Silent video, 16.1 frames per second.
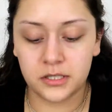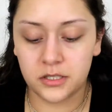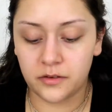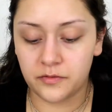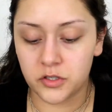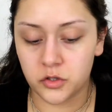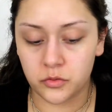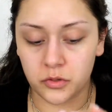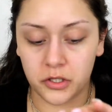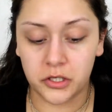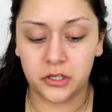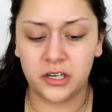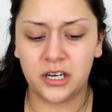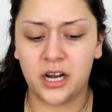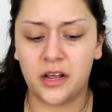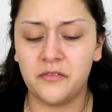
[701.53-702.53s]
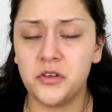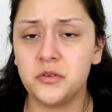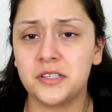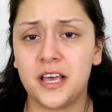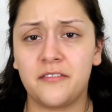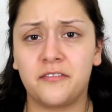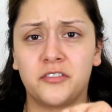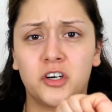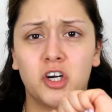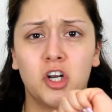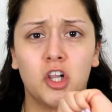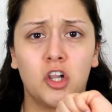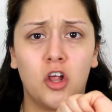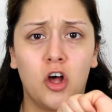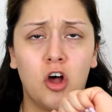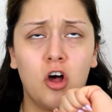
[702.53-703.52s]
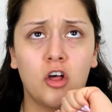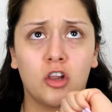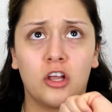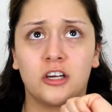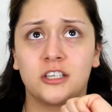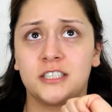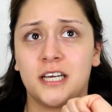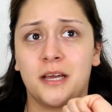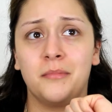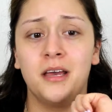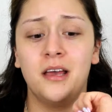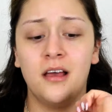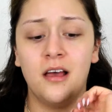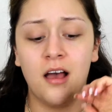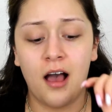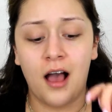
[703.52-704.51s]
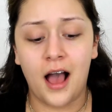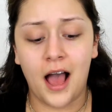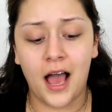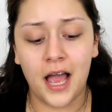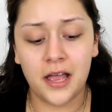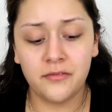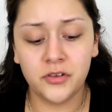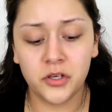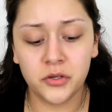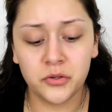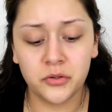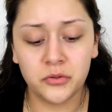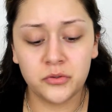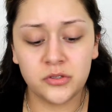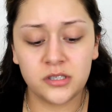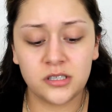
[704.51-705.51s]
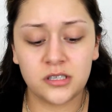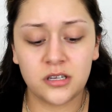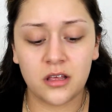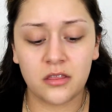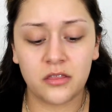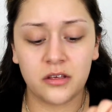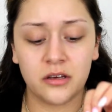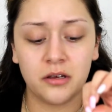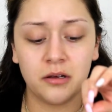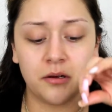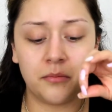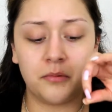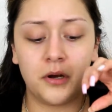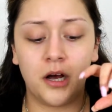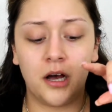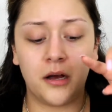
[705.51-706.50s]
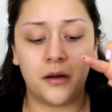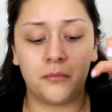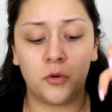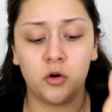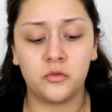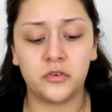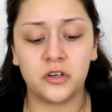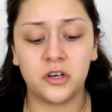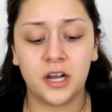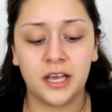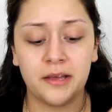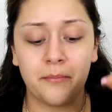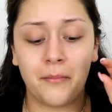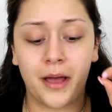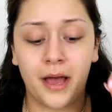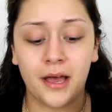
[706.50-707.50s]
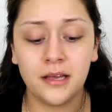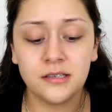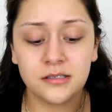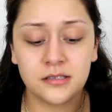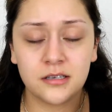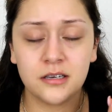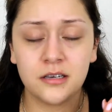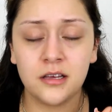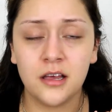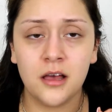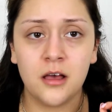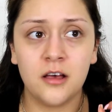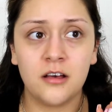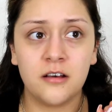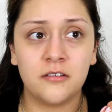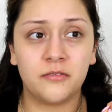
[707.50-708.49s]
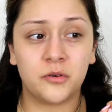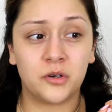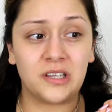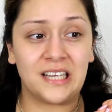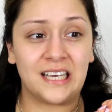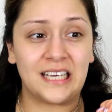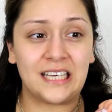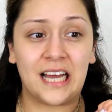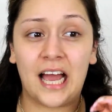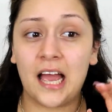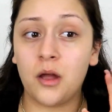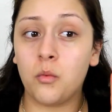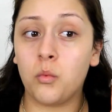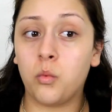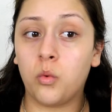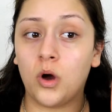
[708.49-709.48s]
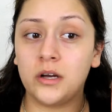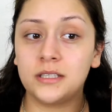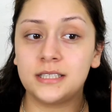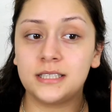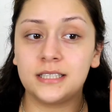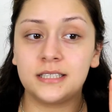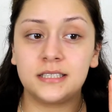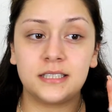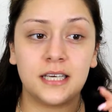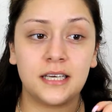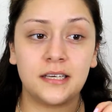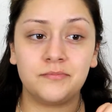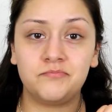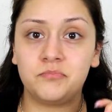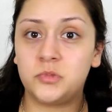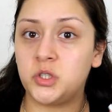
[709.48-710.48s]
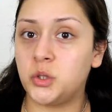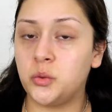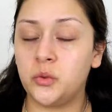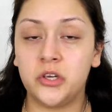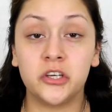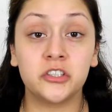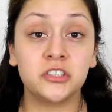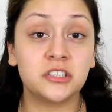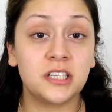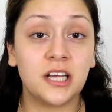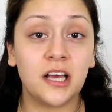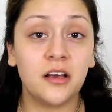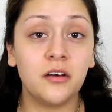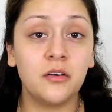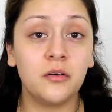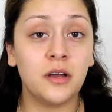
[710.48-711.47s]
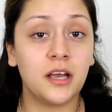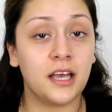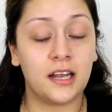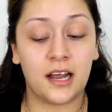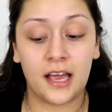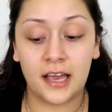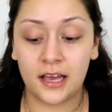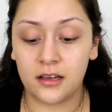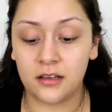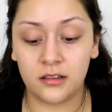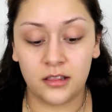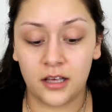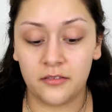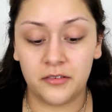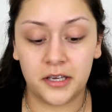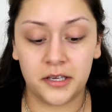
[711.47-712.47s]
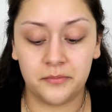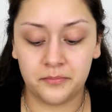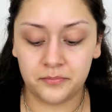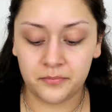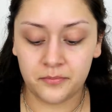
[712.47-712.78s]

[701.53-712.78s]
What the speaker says: stuff is really good, and I've used that for a long time. I've used the overnight mask for like, I want to say 2 years now, and I love it.